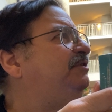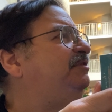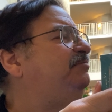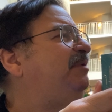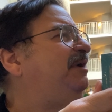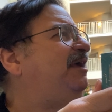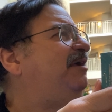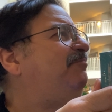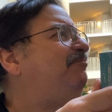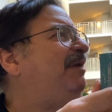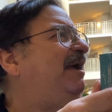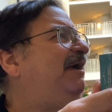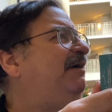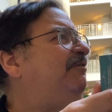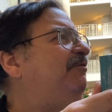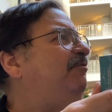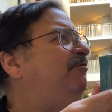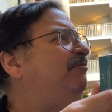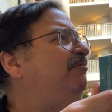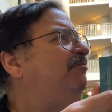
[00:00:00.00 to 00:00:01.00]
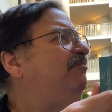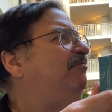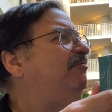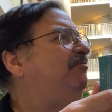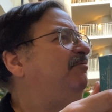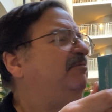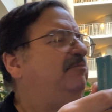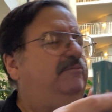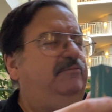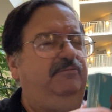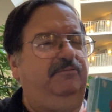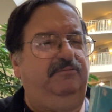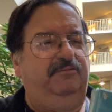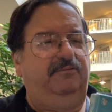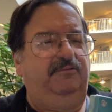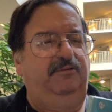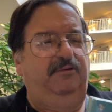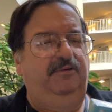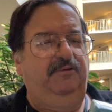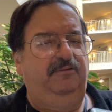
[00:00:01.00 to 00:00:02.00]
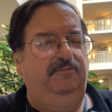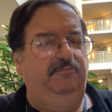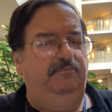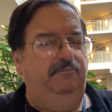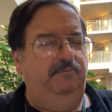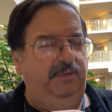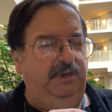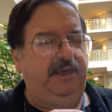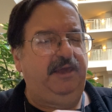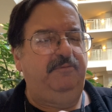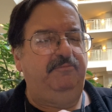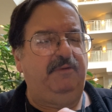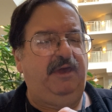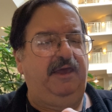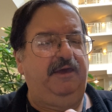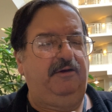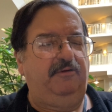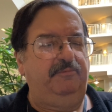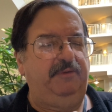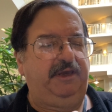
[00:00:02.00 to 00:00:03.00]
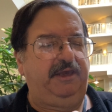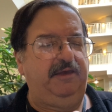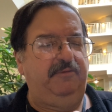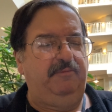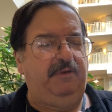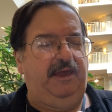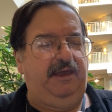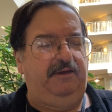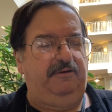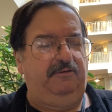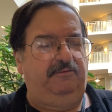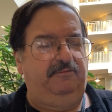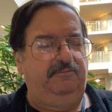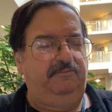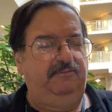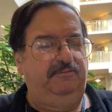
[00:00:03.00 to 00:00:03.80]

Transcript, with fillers: it's Mickey Mantle. Mickey Mantle, Mickey Mantle.